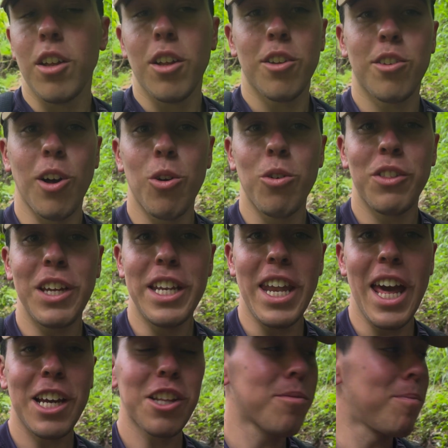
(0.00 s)
So the
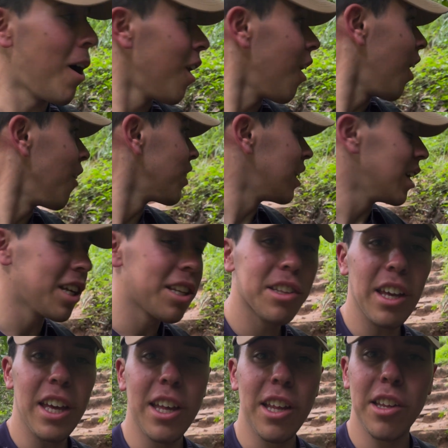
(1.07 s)
next spot on the
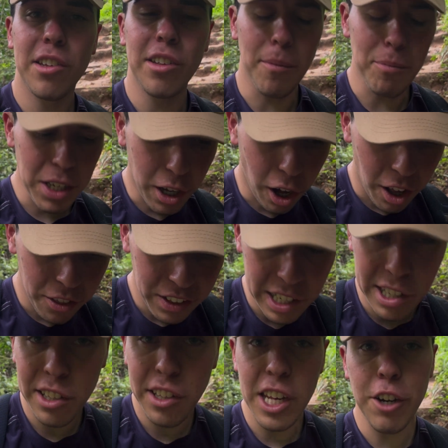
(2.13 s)
list is something called the
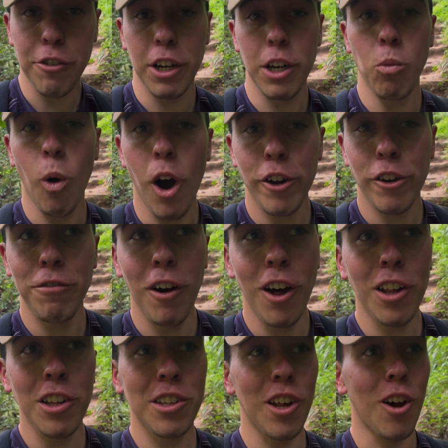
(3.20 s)
Secret
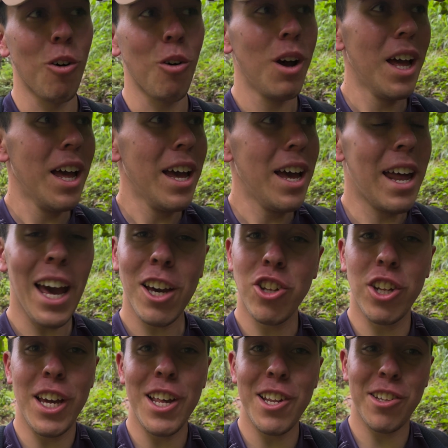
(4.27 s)
Waterfall. So it
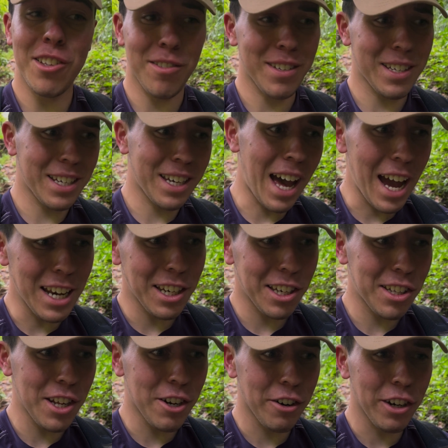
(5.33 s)
actually is kind of
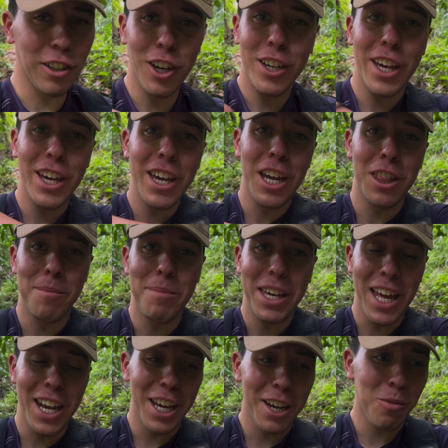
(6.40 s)
secret looking in the
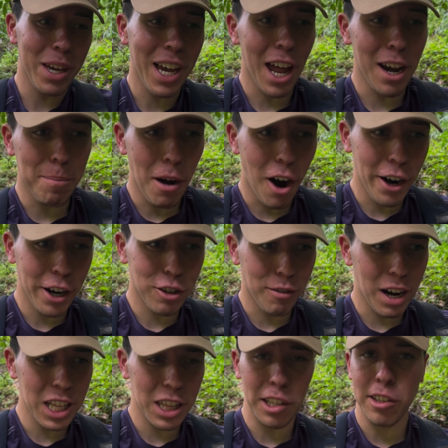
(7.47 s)
beginning. We kind of parked
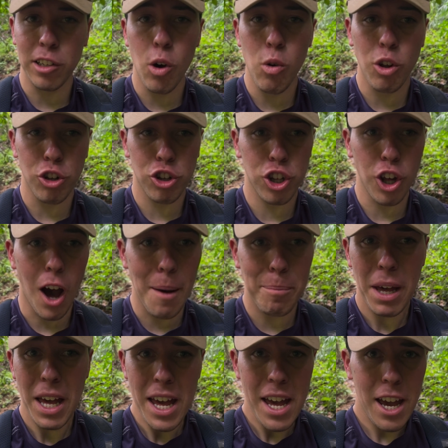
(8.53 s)
right at this local shop.
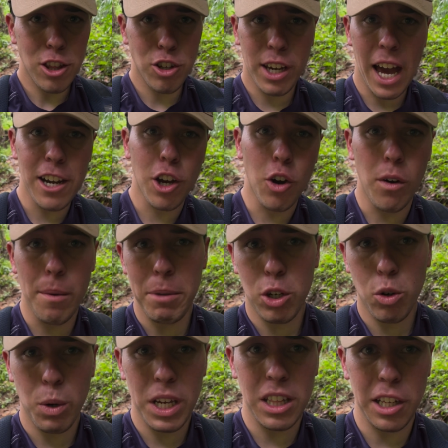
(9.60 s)
And you kind of go in
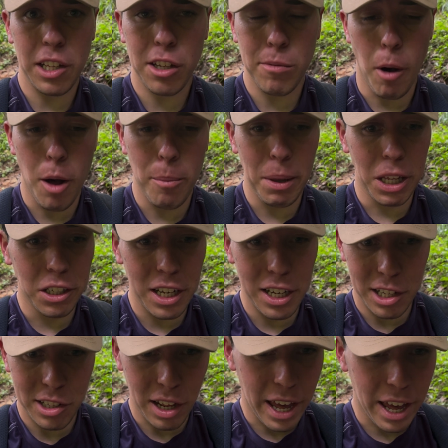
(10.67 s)
between these small
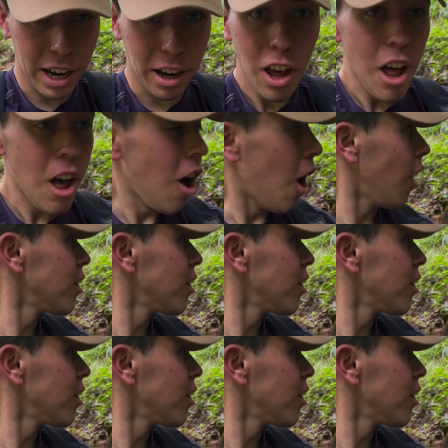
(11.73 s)
buildings and all of a